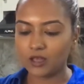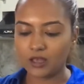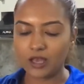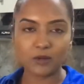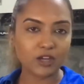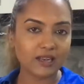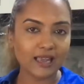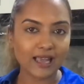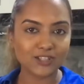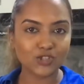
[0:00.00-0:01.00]
I'm not gonna
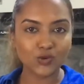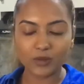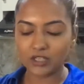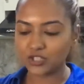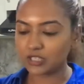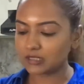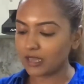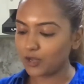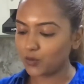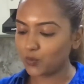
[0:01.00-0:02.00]
add too much because
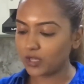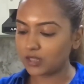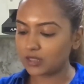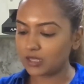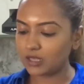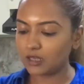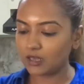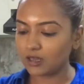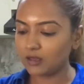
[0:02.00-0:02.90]
I don't want the uh,